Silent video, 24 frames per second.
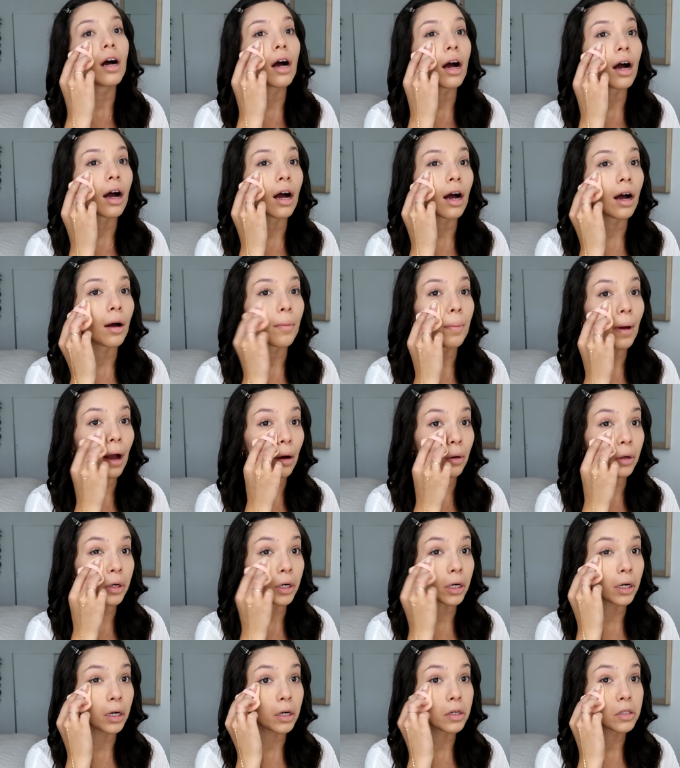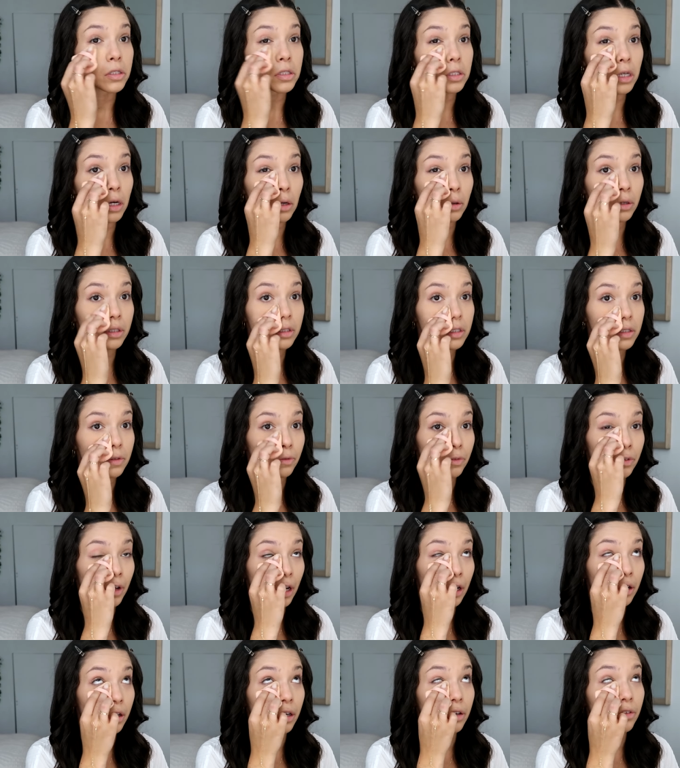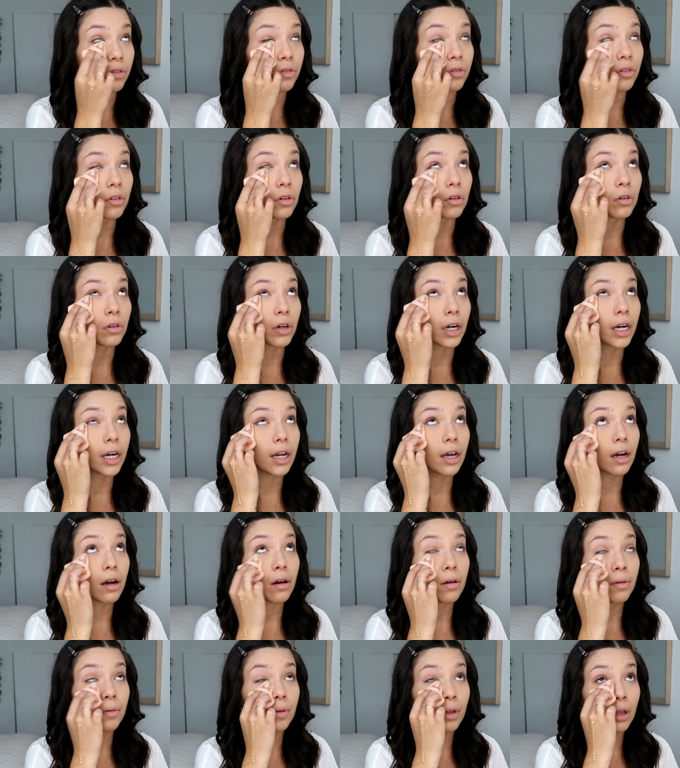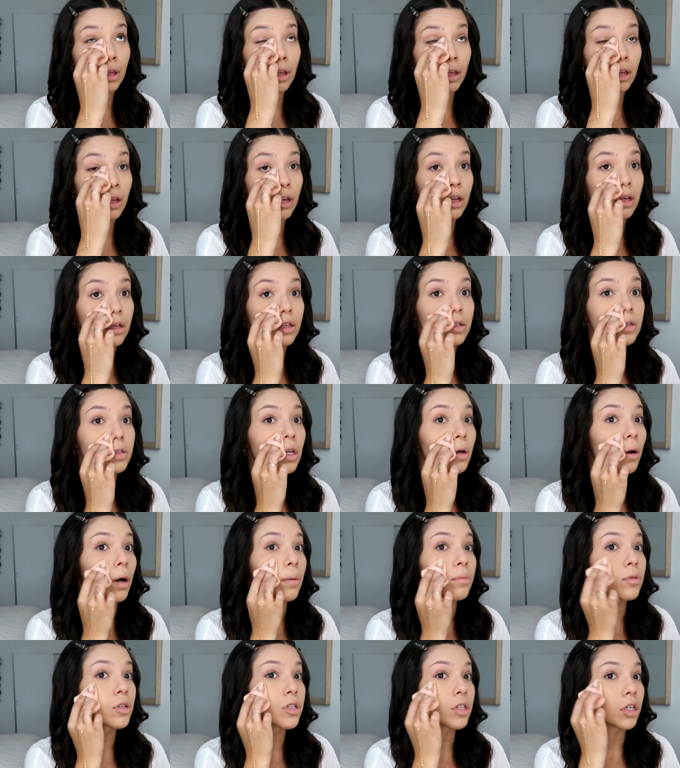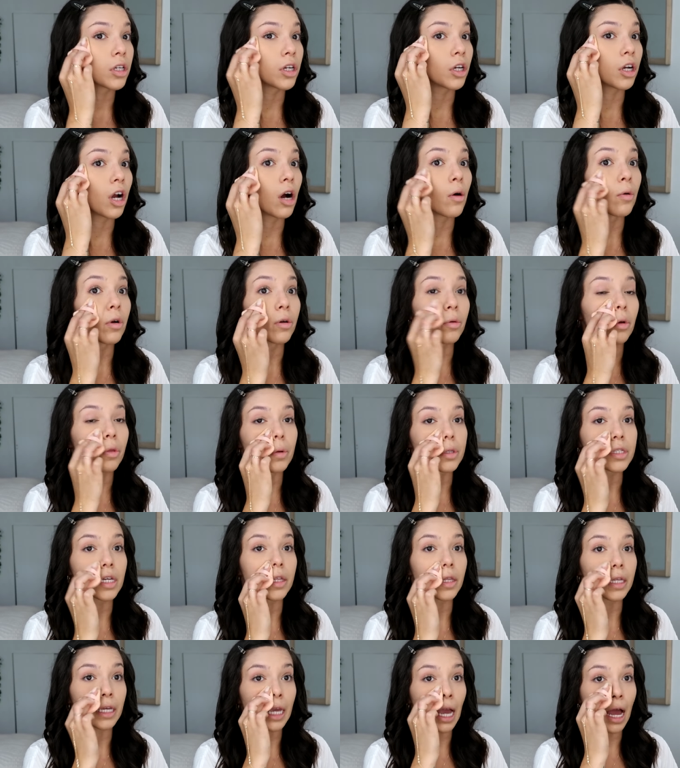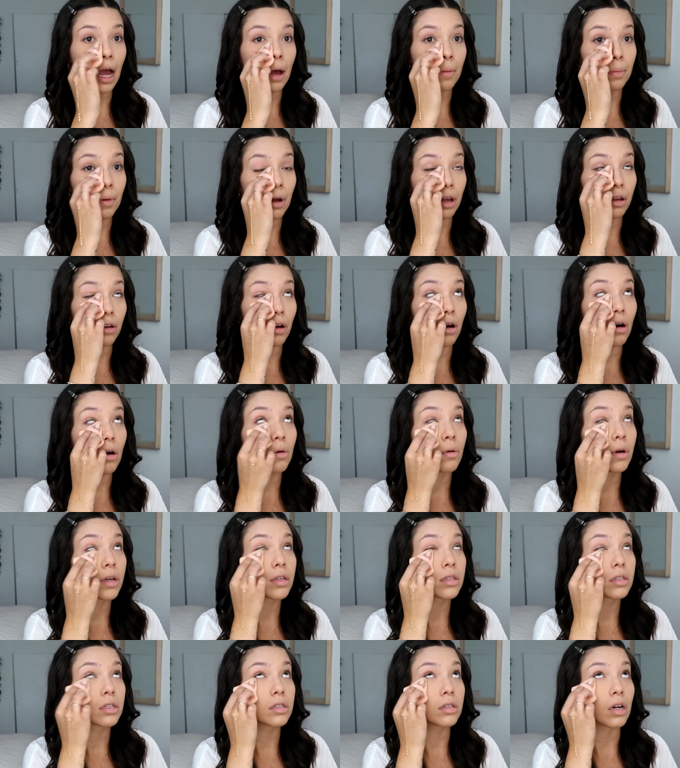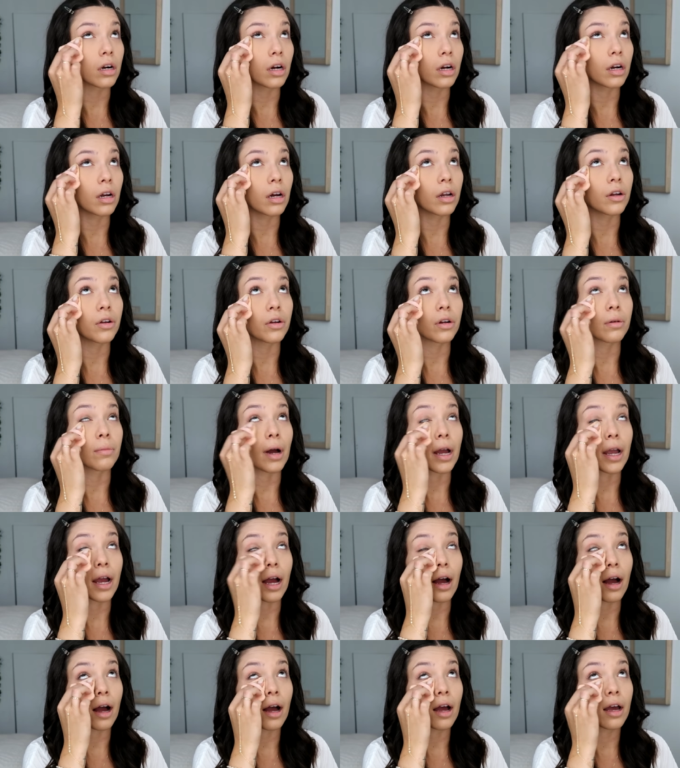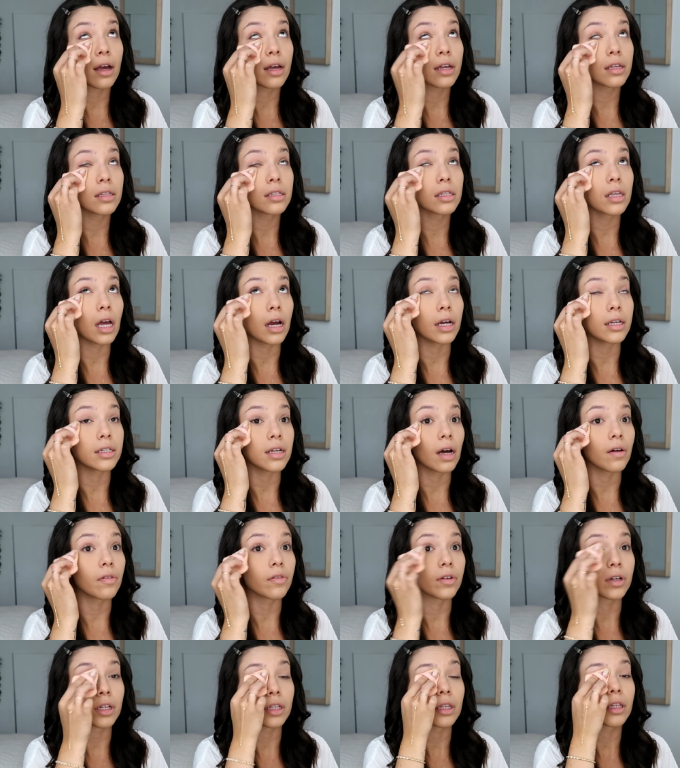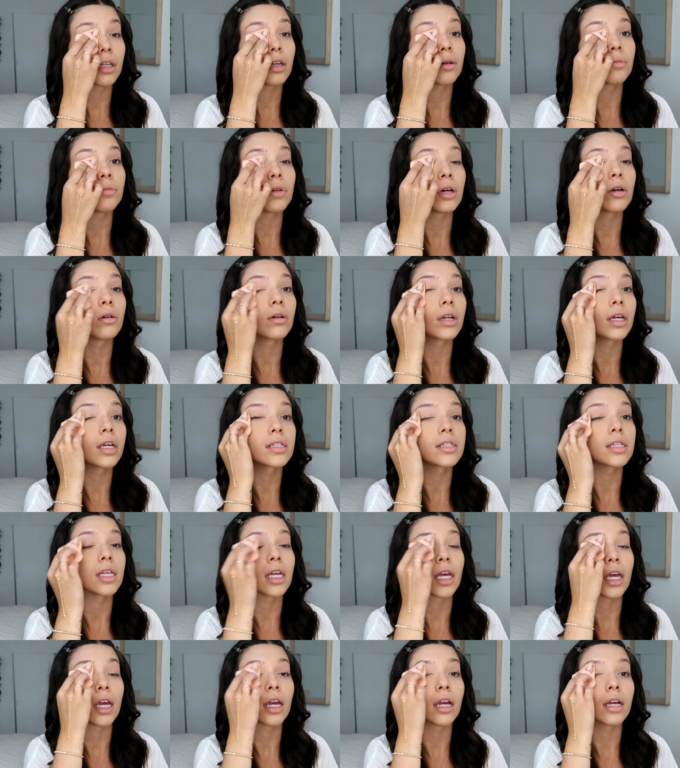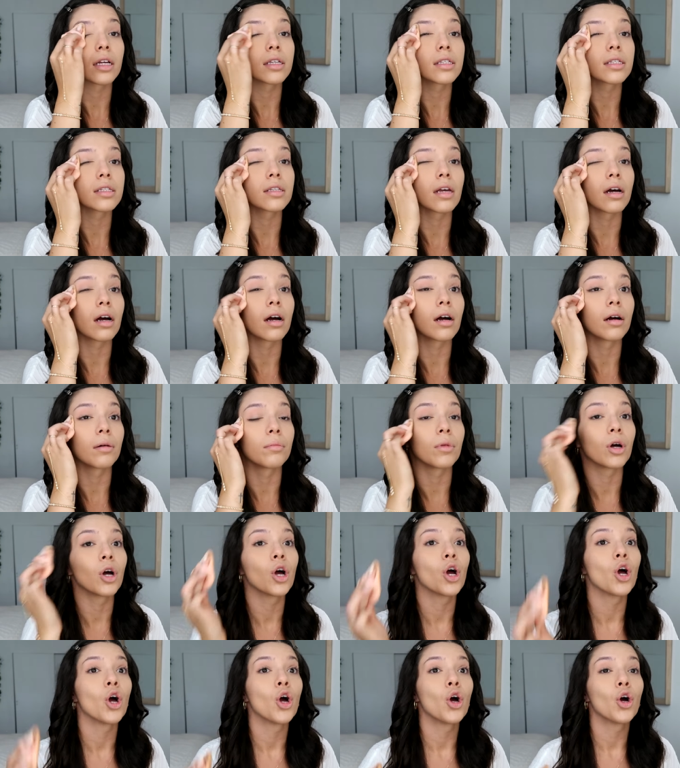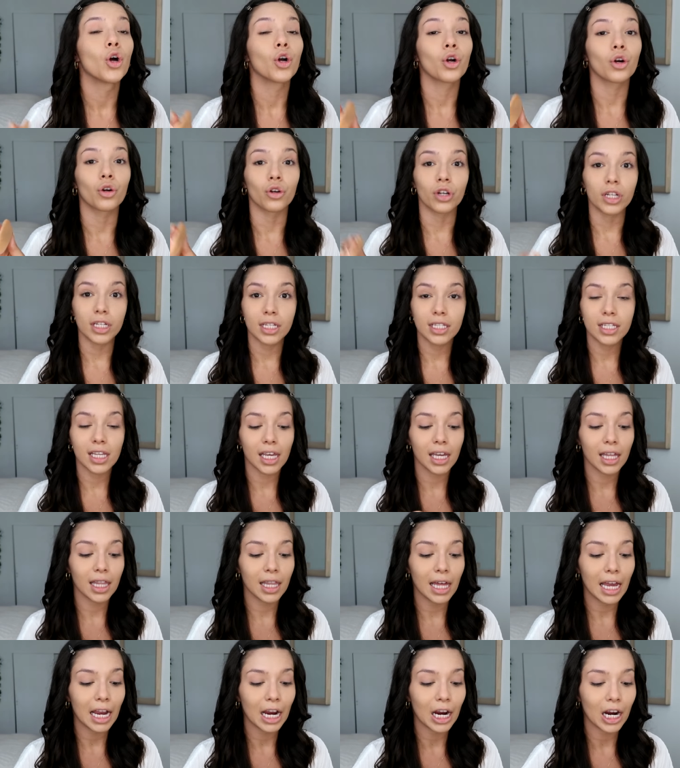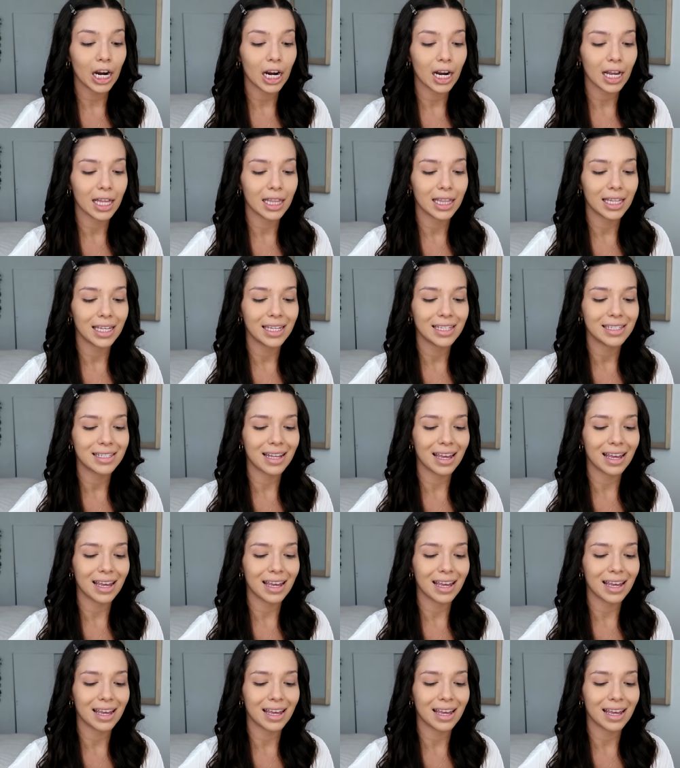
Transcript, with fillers: powder, so it's very full right now. So I'm just gonna go in with what's on the cap. I always start under my eyes. I definitely am noticing some creasing there these